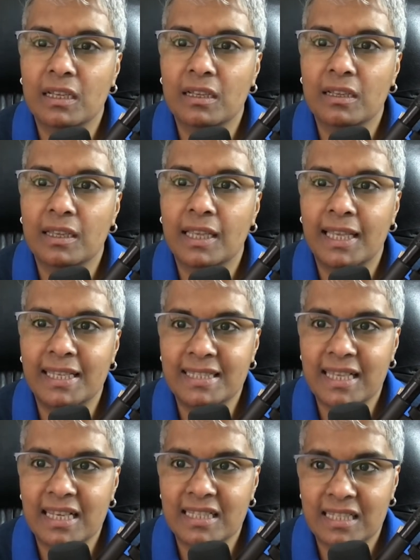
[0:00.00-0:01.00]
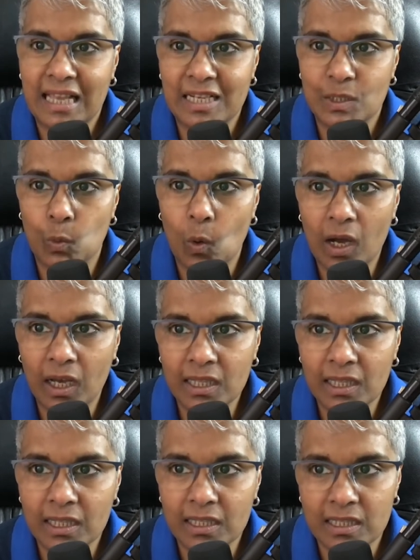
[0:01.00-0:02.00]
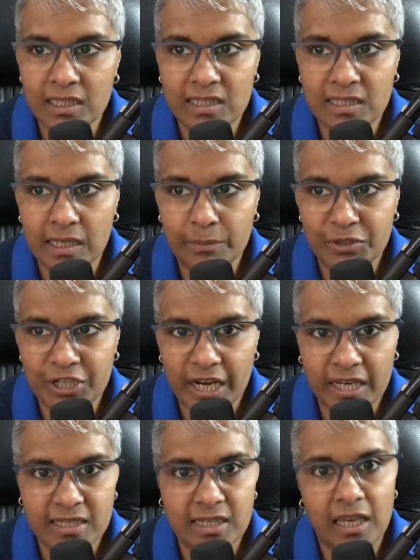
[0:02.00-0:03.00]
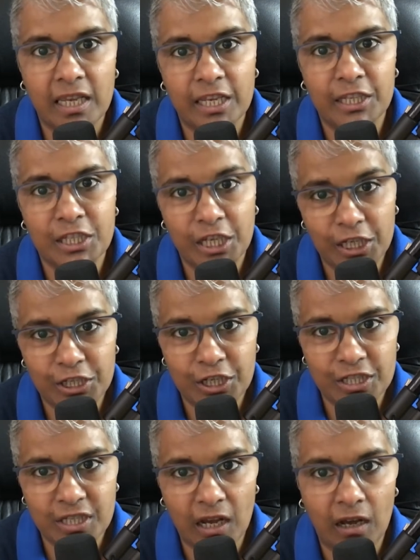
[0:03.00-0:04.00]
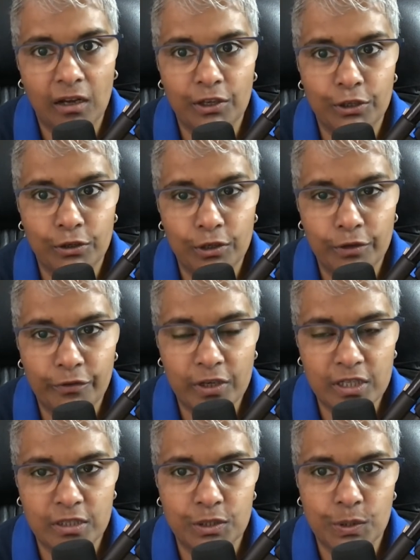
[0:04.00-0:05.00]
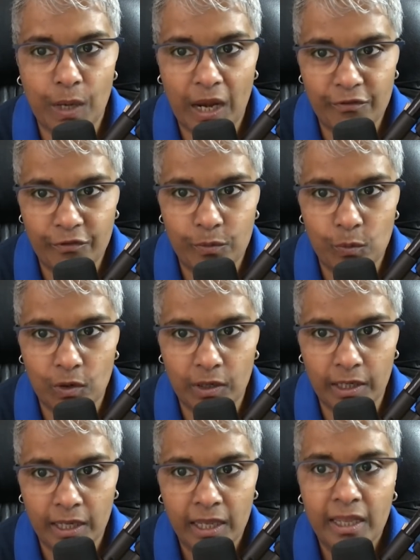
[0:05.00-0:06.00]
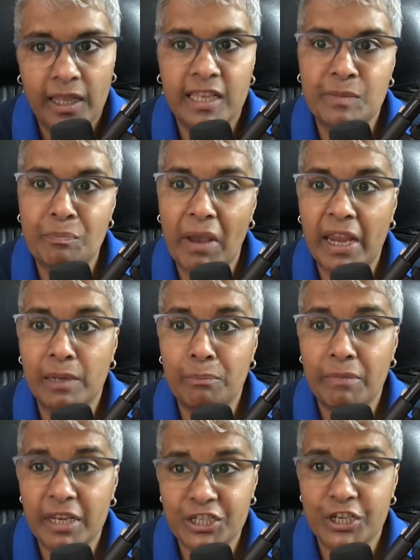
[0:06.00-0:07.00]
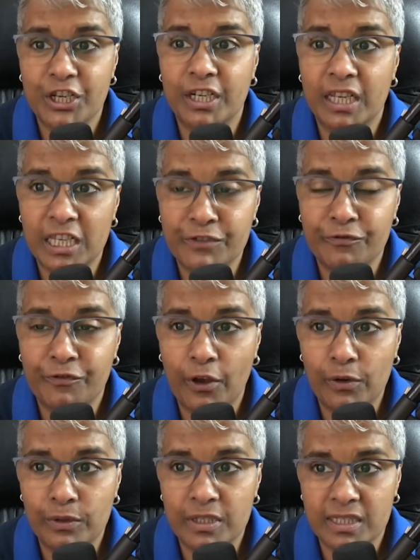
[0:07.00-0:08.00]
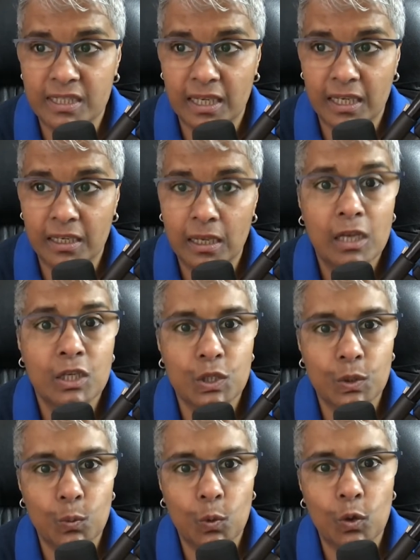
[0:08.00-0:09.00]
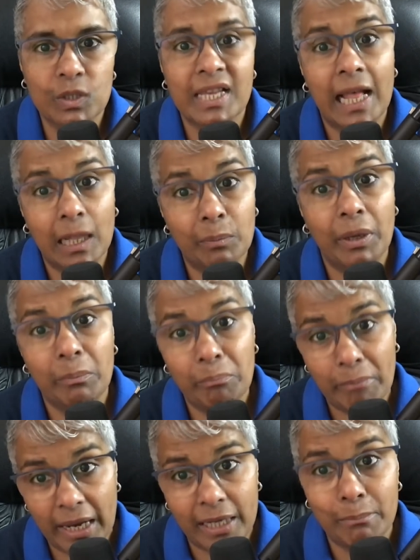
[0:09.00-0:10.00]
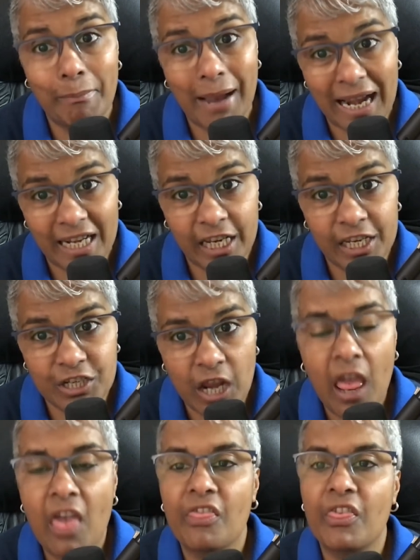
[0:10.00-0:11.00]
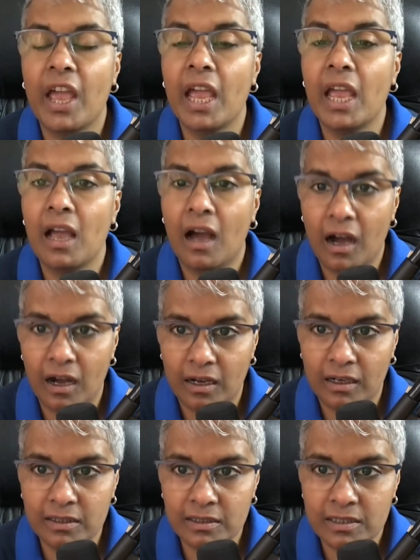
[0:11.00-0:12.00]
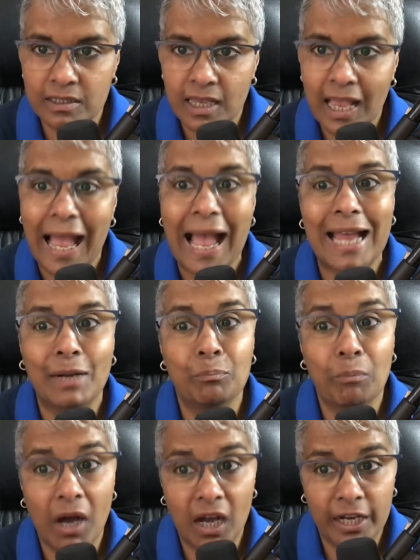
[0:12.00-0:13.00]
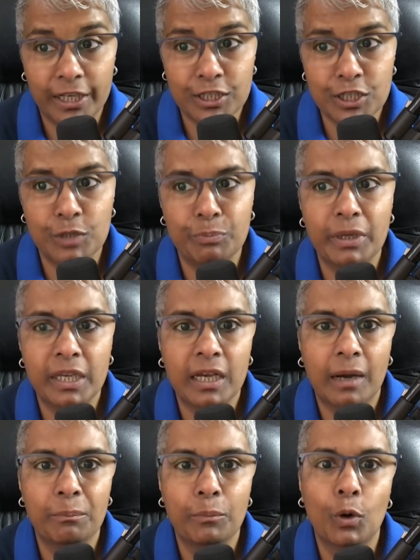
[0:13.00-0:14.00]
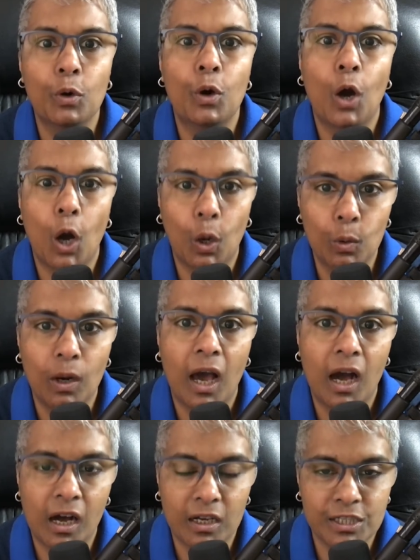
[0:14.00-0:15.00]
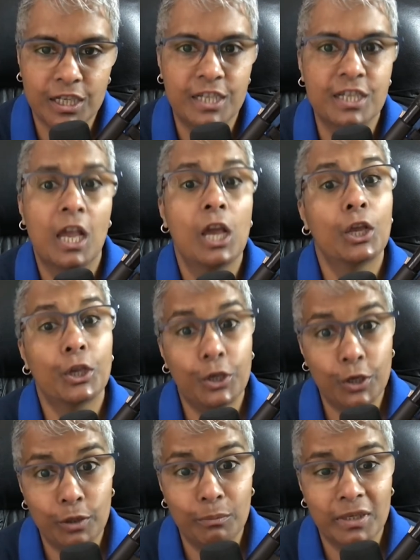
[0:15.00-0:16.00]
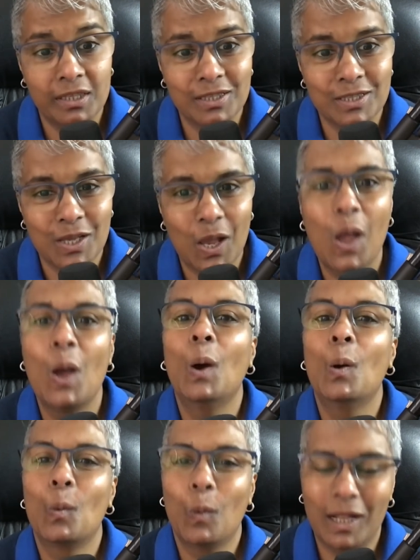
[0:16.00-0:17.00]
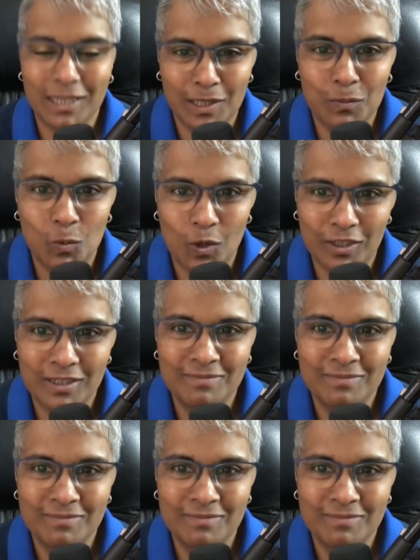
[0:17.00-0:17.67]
He says that while the subjects he teaches are universal to everyone, his main mission is focusing towards helping men manage their hearts and minds to become more wholehearted humans. Welcome, Juan.